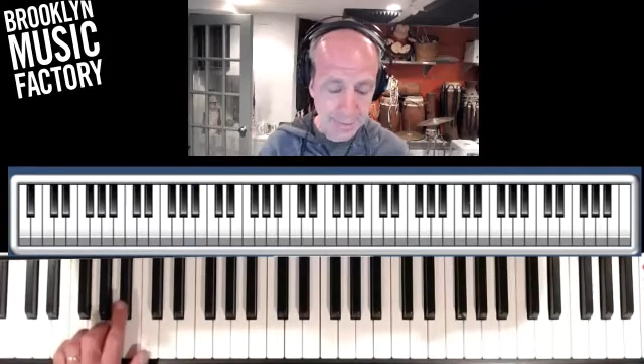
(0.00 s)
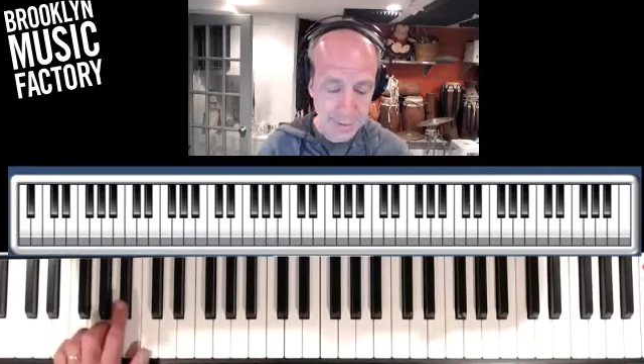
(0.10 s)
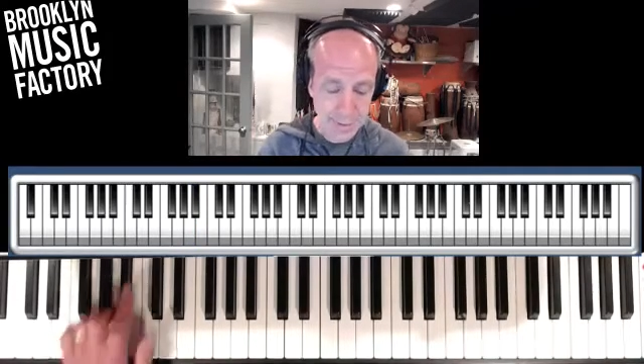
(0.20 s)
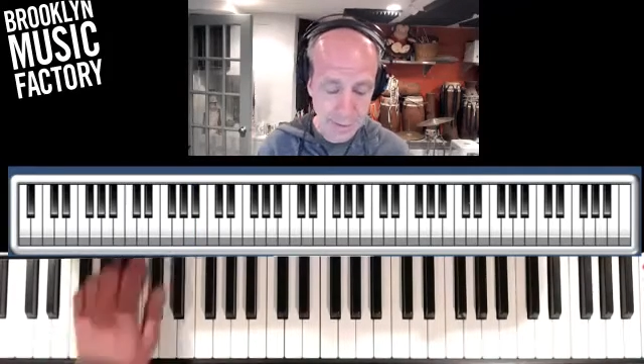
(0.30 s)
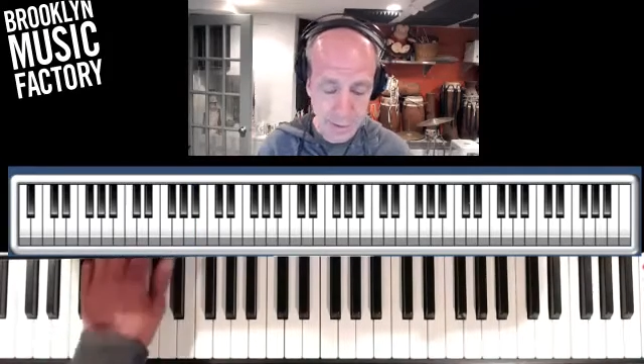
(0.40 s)

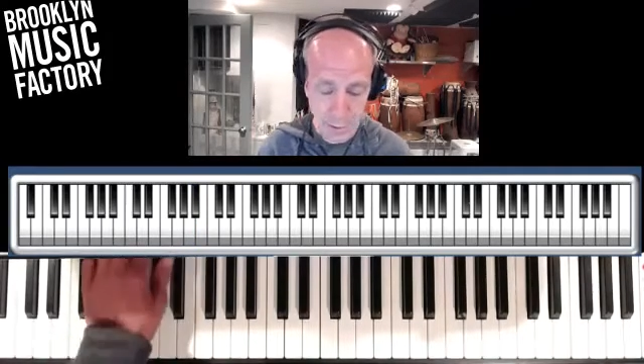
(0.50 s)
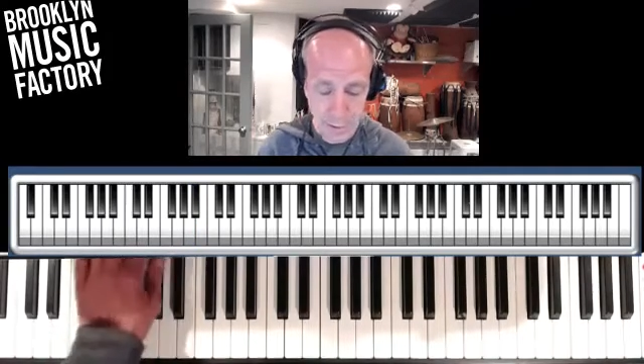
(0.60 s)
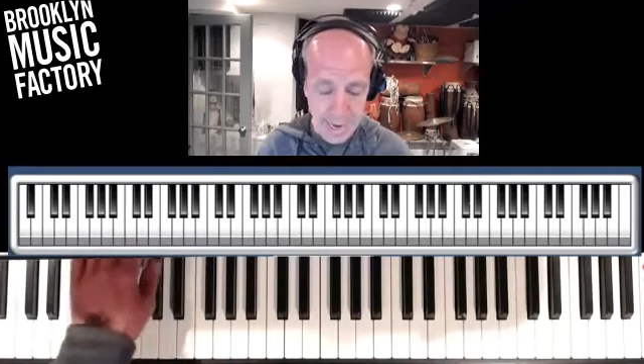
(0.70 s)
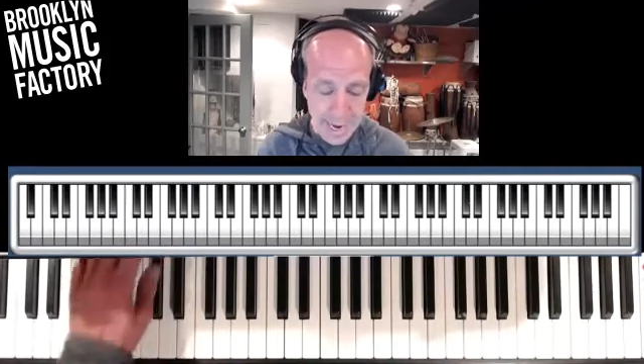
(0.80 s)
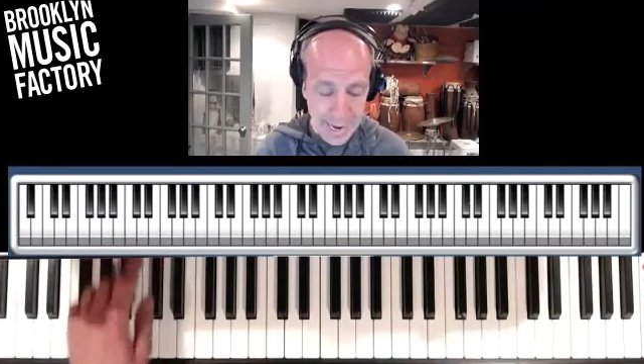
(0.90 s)
So a
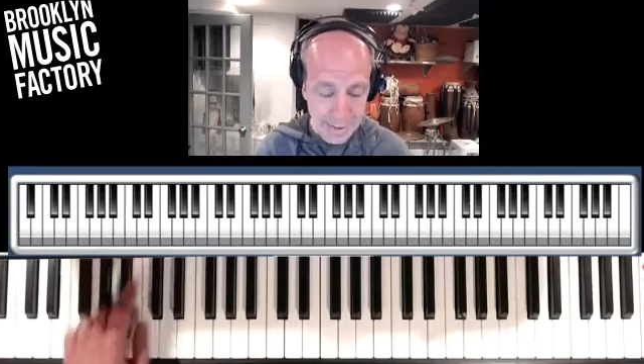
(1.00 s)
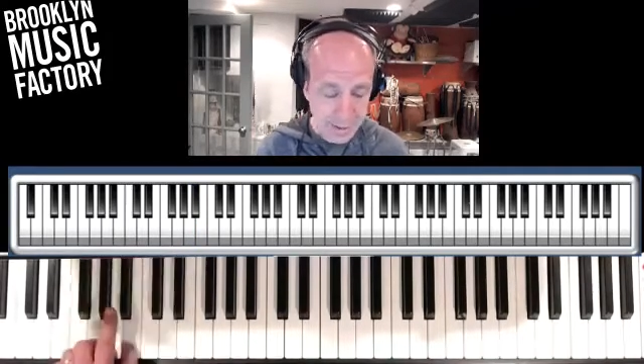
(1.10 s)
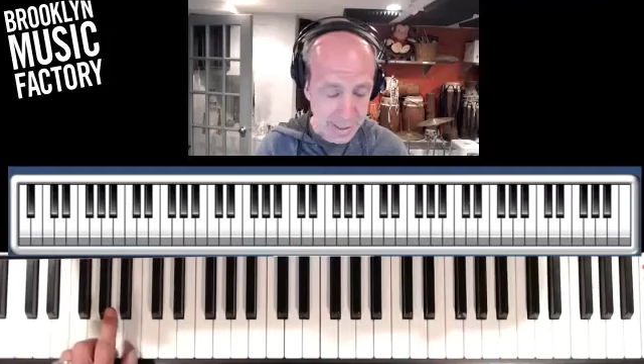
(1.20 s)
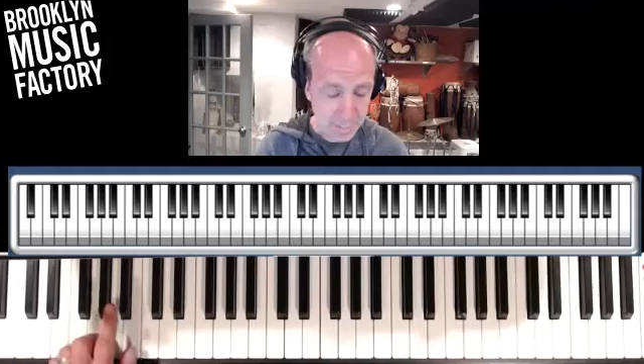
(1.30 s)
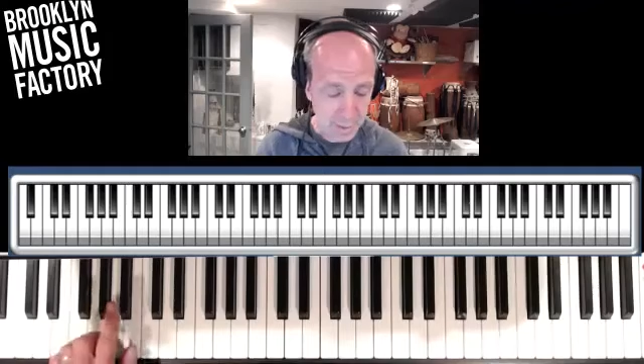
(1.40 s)
half
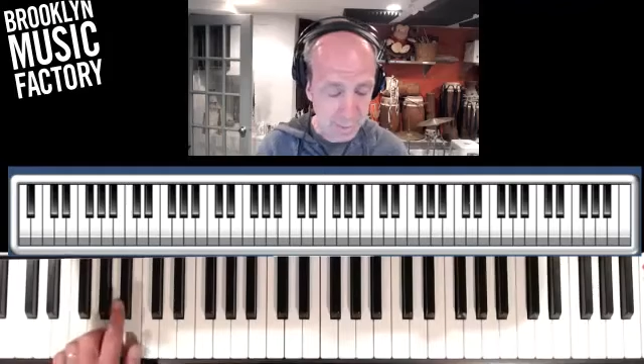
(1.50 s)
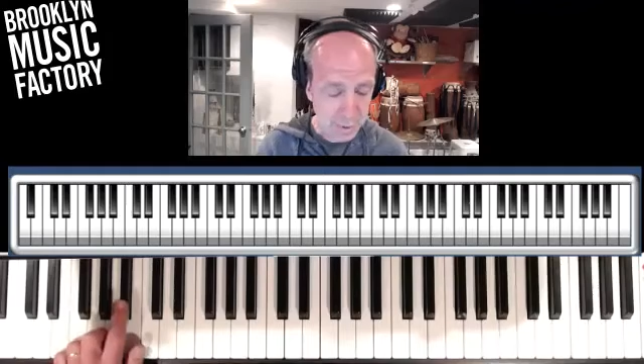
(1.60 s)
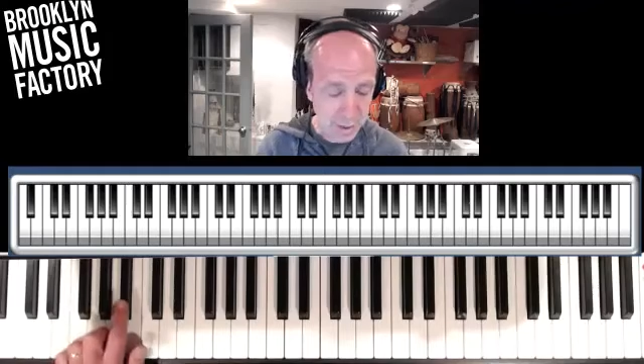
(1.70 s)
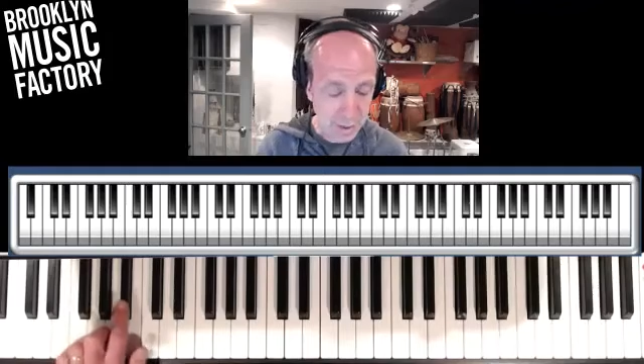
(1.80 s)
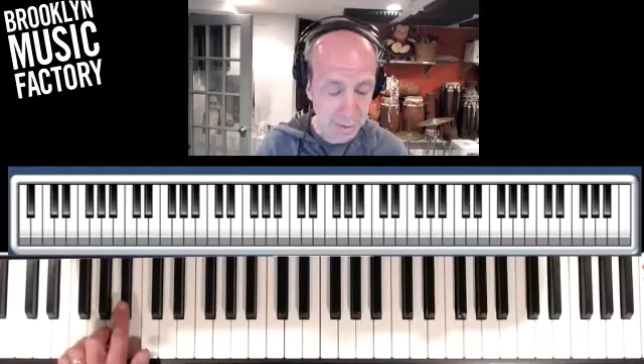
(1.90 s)
step
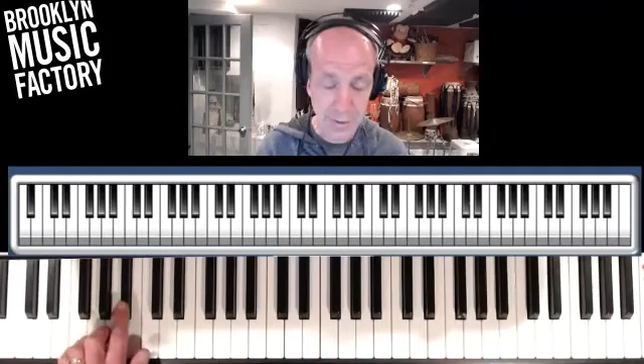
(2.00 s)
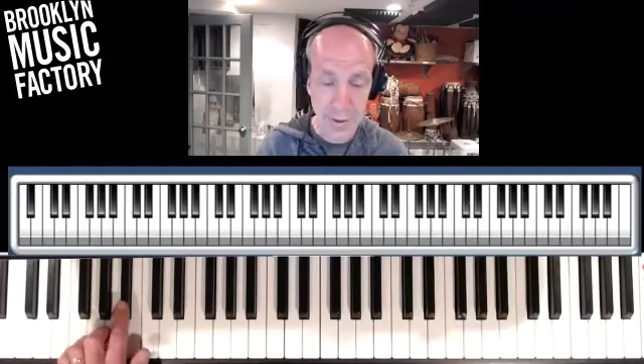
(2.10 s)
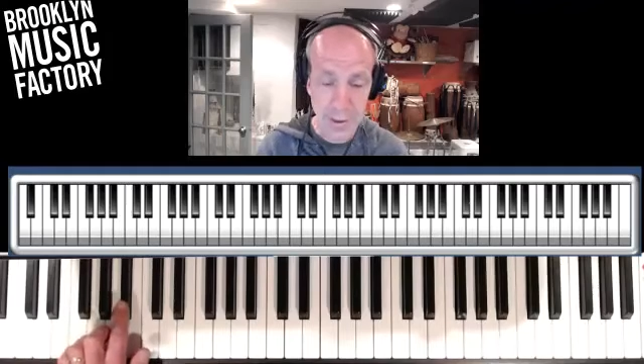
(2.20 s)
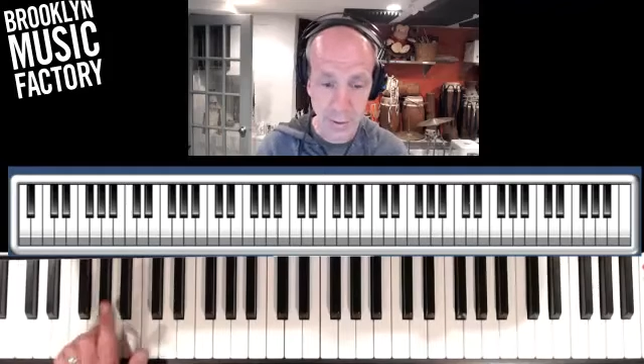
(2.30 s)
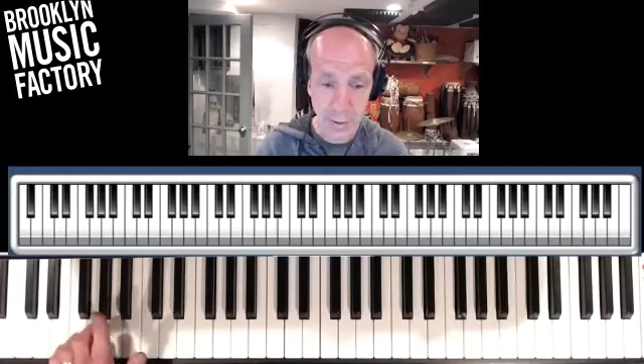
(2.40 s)
above the
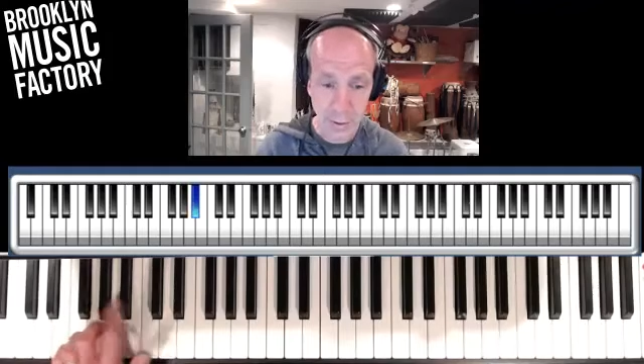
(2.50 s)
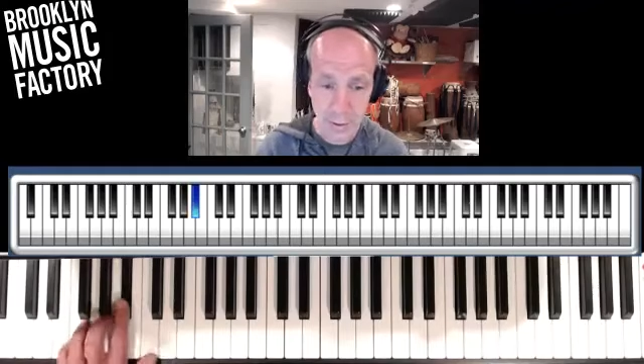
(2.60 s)
note.